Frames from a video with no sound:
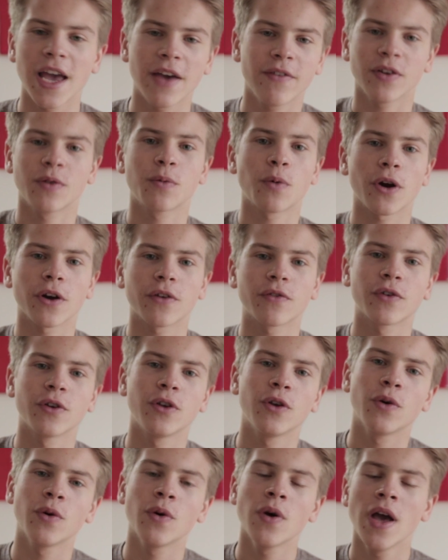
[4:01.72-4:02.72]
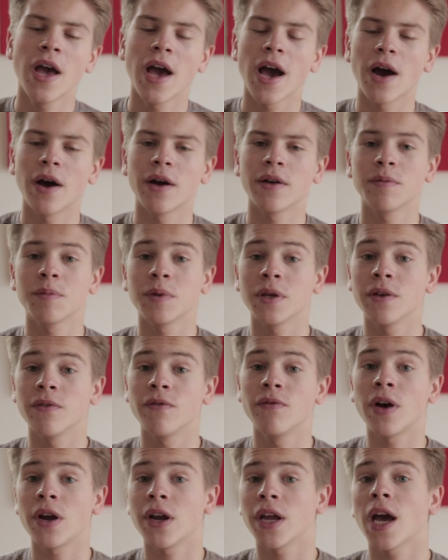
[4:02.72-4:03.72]
if it worked for you. I'd be
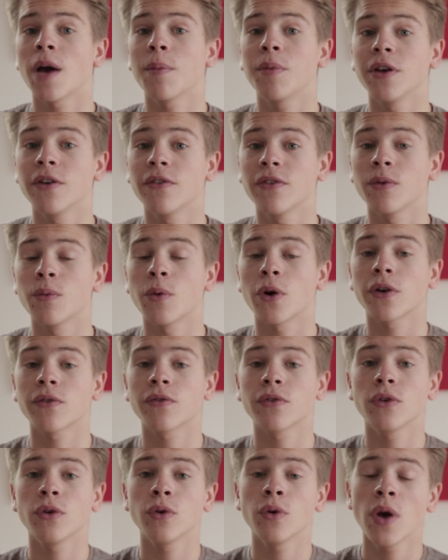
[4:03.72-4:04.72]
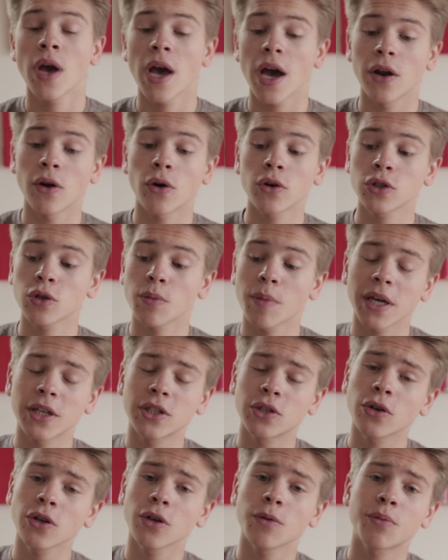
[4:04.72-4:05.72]
very happy if it worked for you. And also make
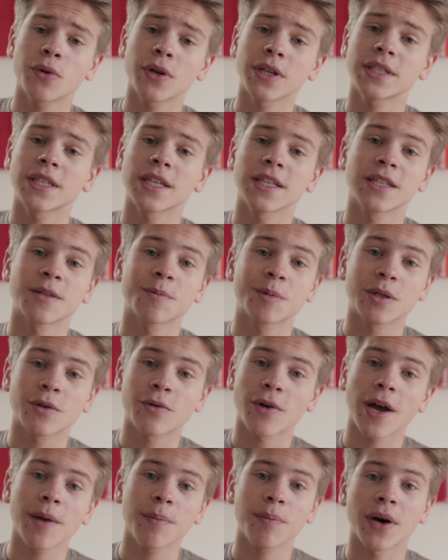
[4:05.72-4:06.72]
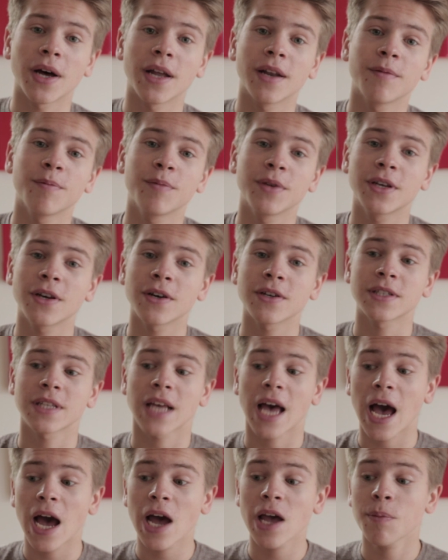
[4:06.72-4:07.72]
sure you press that subscribe button because
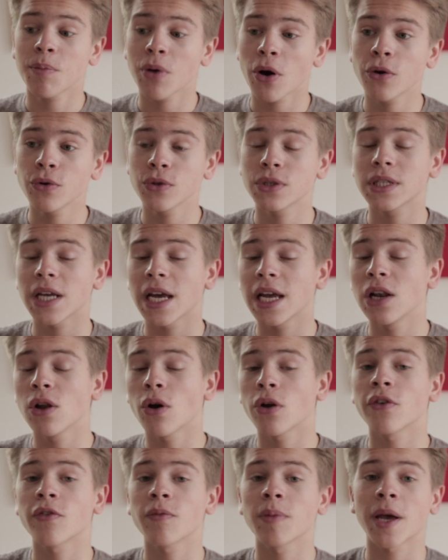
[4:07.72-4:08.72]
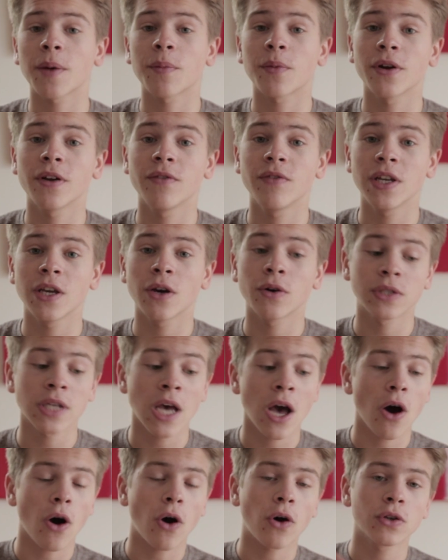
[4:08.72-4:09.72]
I post a lot of BlackBerry videos,
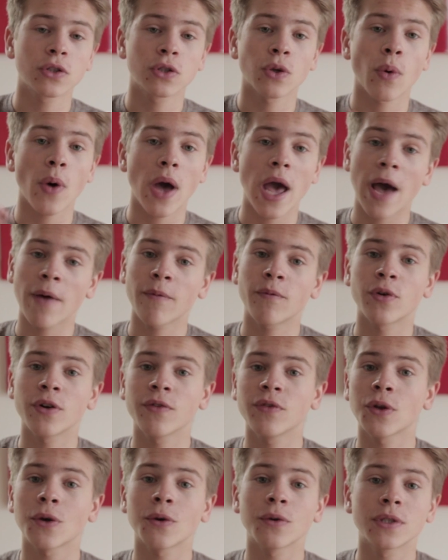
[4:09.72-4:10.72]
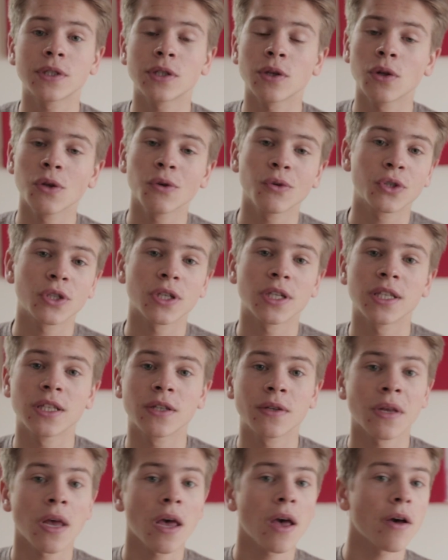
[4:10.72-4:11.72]
also app reviews,
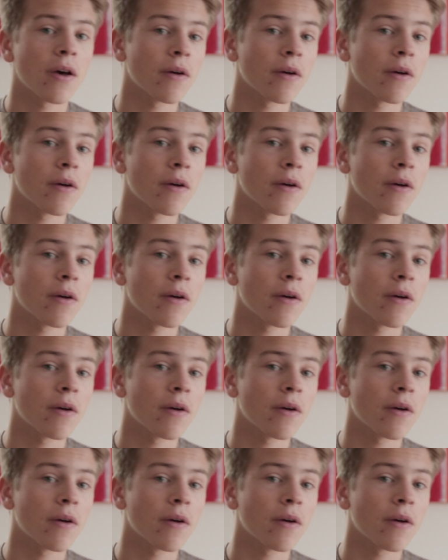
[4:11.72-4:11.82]
solutions,